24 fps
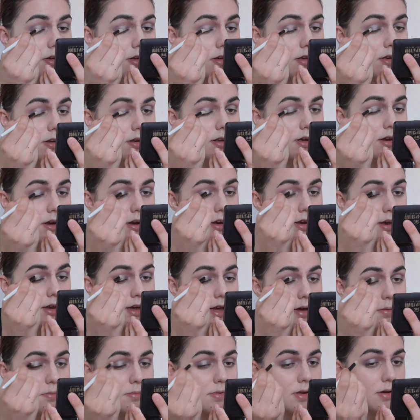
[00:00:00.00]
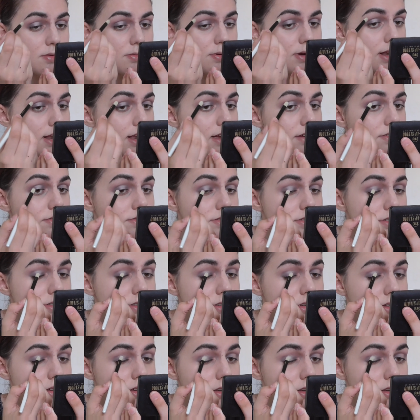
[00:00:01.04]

in that gap that we left